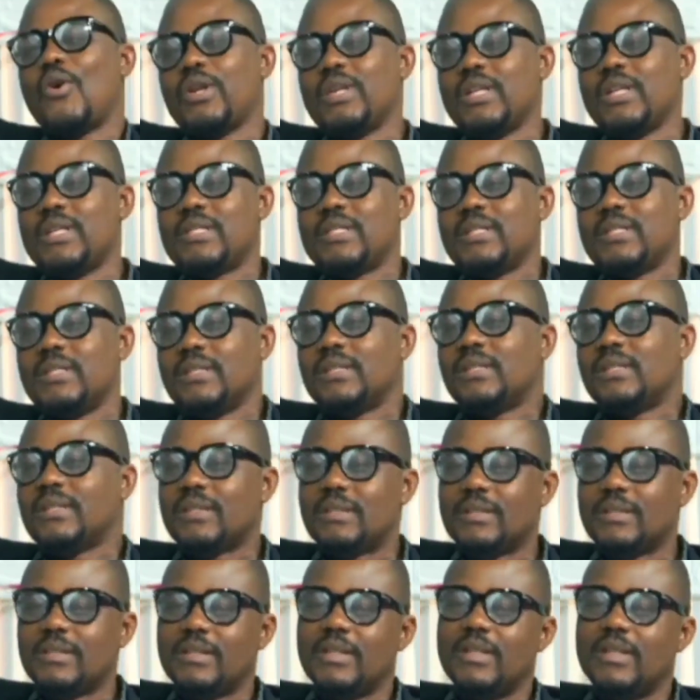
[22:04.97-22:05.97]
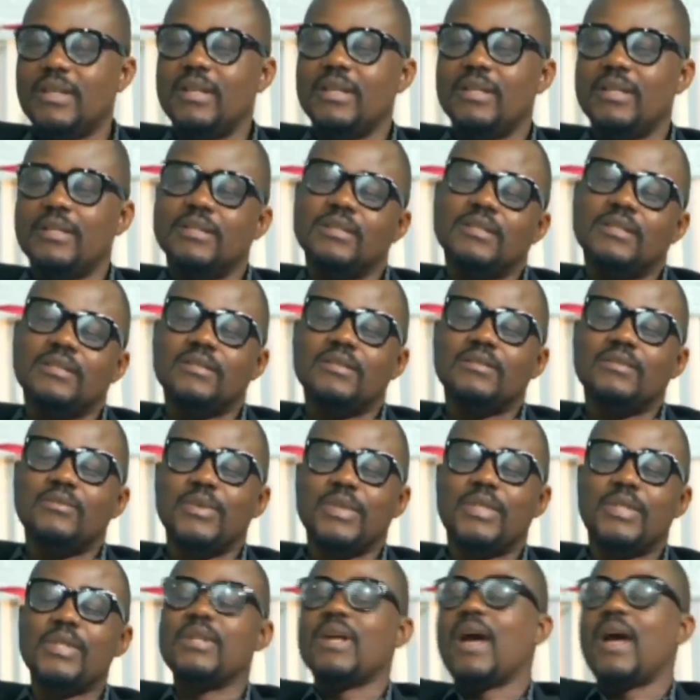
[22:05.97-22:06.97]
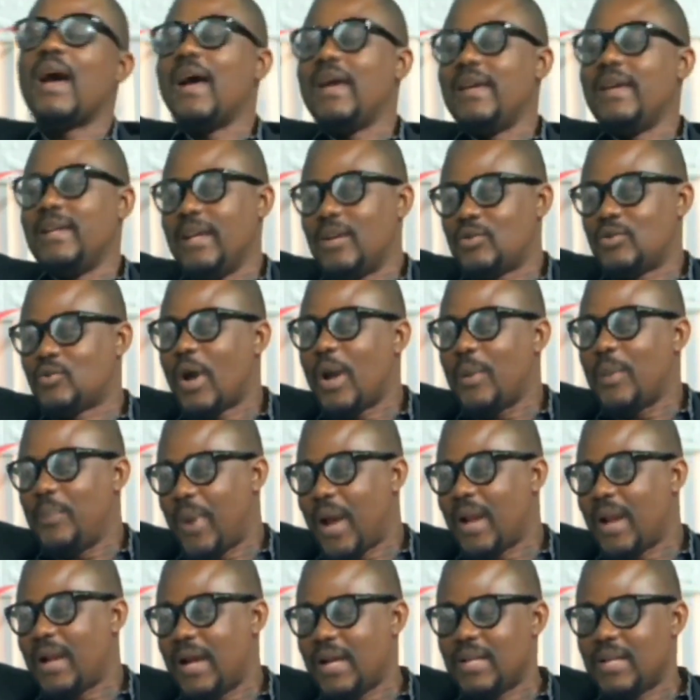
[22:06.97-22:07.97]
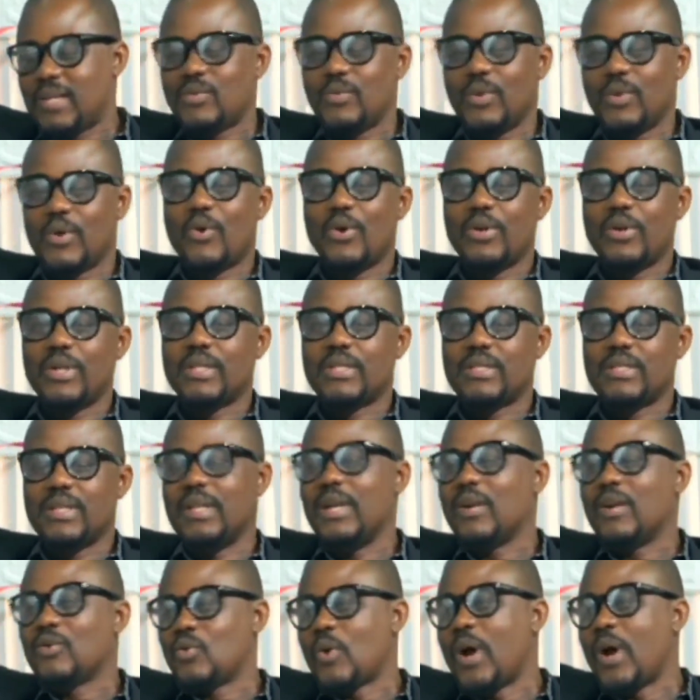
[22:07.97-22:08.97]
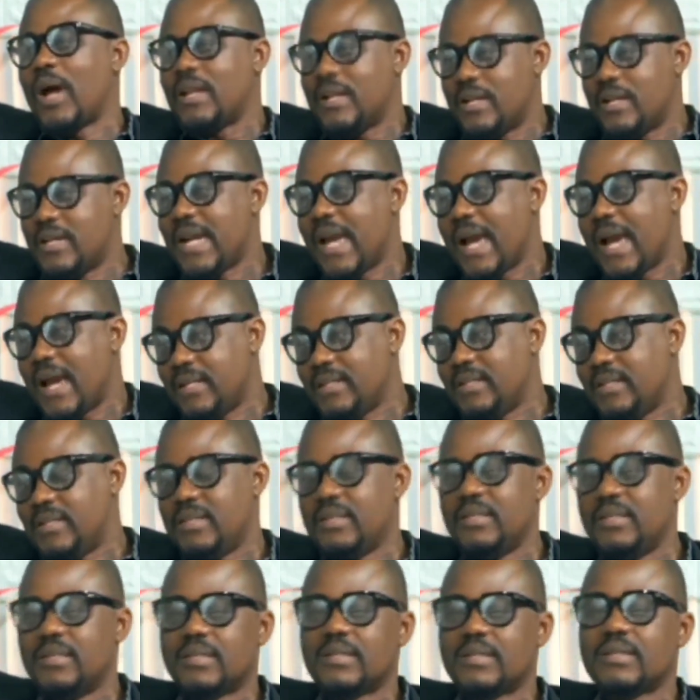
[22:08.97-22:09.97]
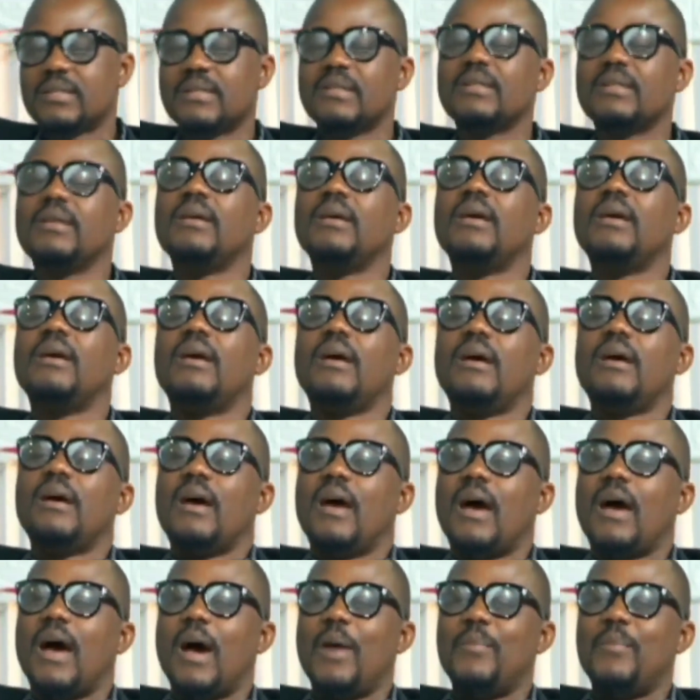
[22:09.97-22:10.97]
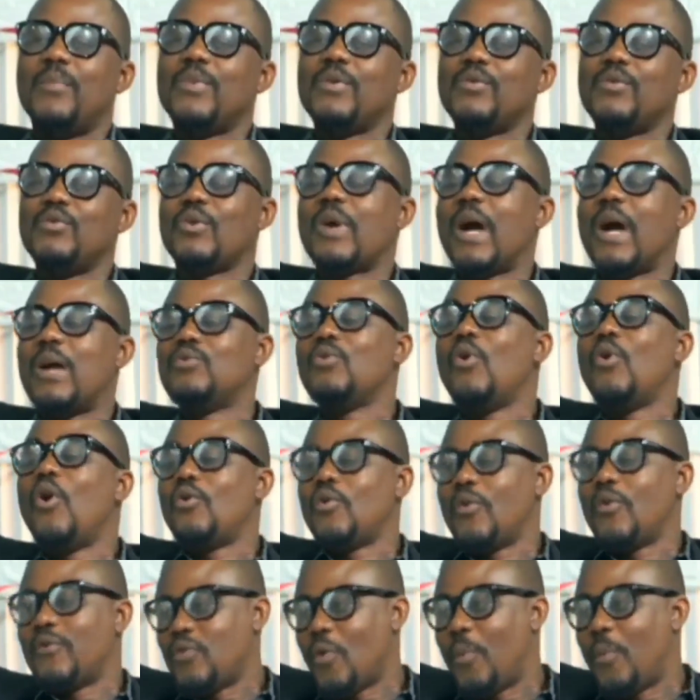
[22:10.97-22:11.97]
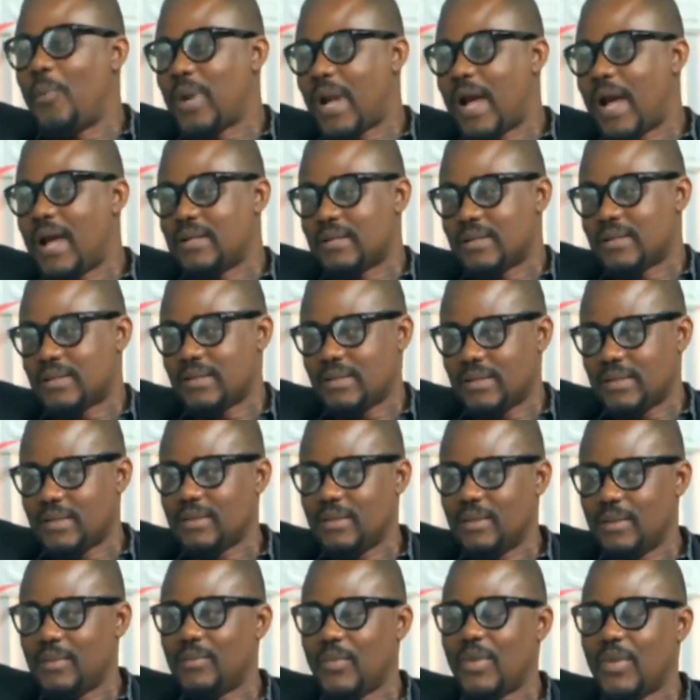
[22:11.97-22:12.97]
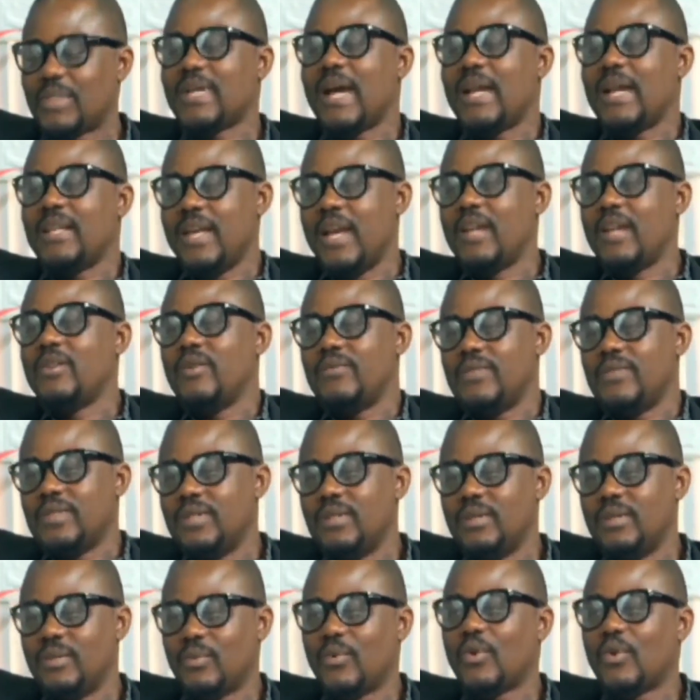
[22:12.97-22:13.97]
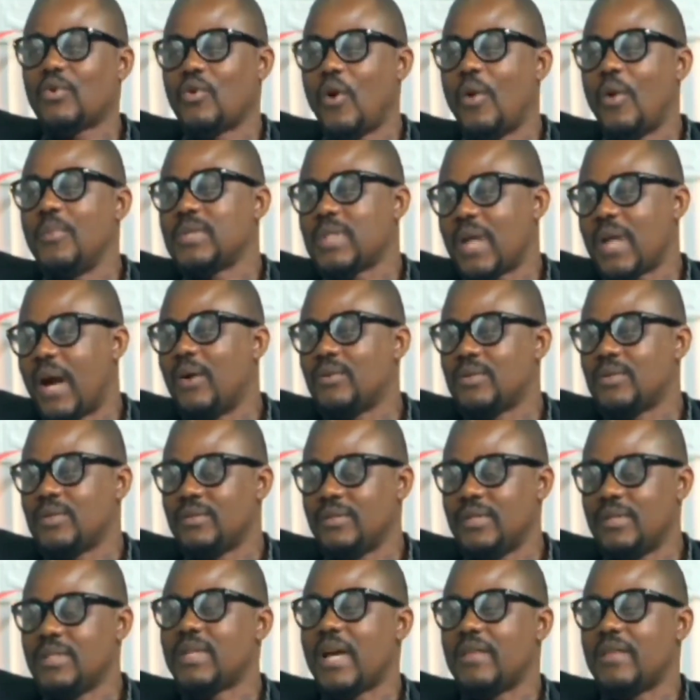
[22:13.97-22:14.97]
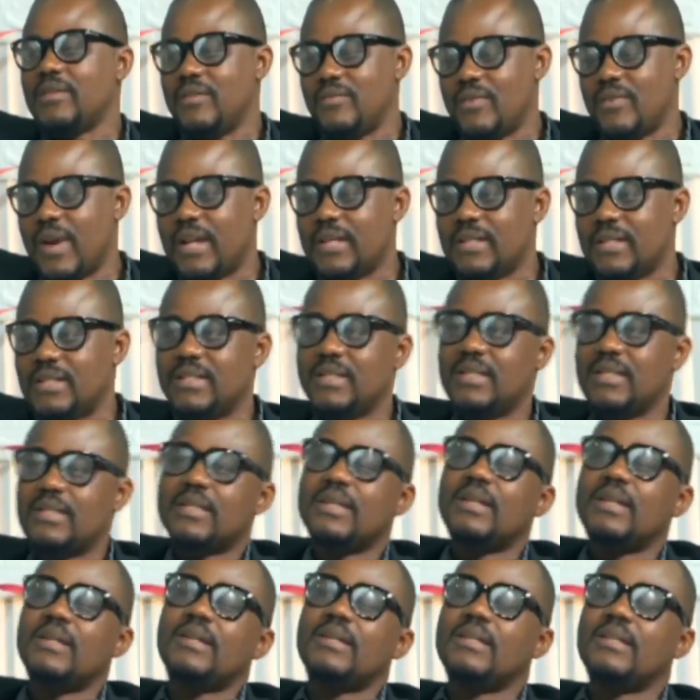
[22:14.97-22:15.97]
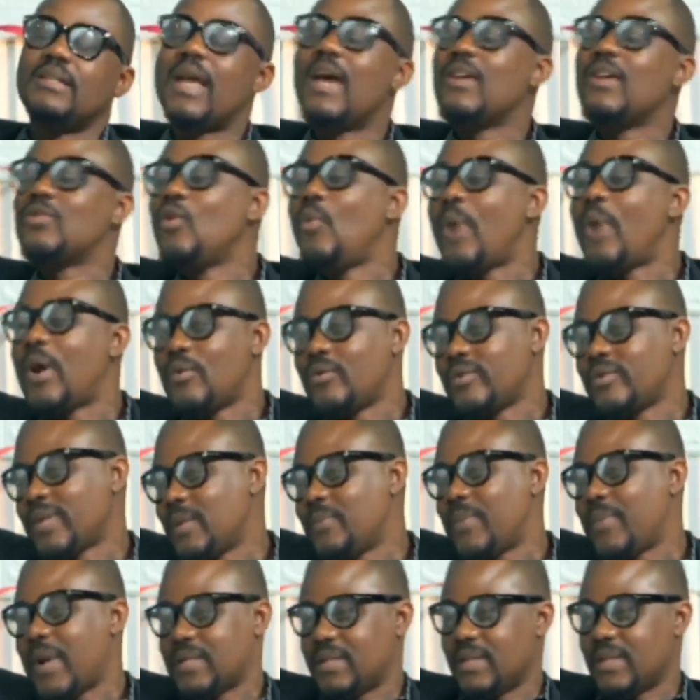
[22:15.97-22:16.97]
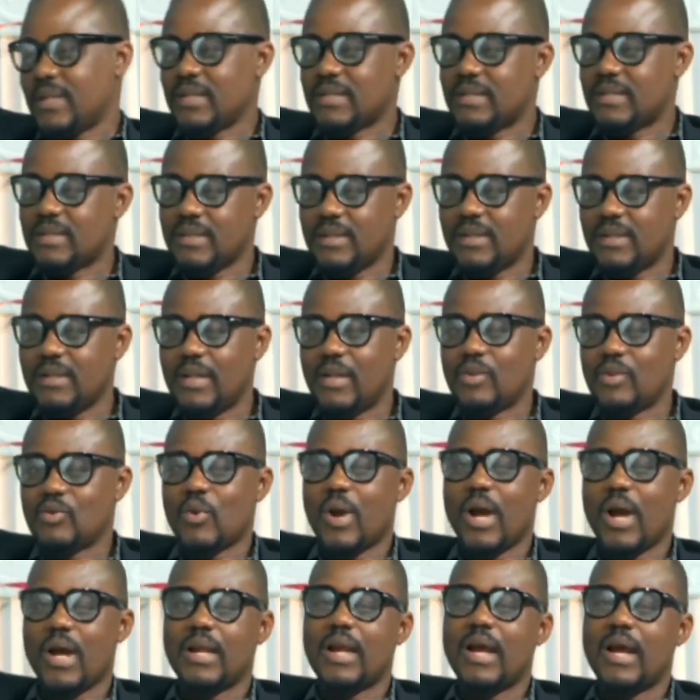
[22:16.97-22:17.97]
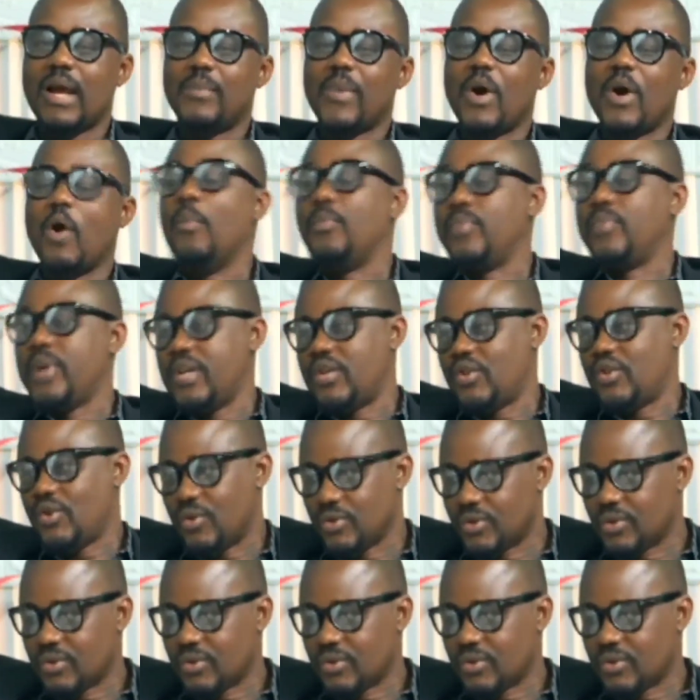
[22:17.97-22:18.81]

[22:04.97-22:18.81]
it, within our electoral parlance, we call it electoral realities. You can do all of your plans, but at the end of the day, what comes out, these are the realities. There is no 100% electoral operation.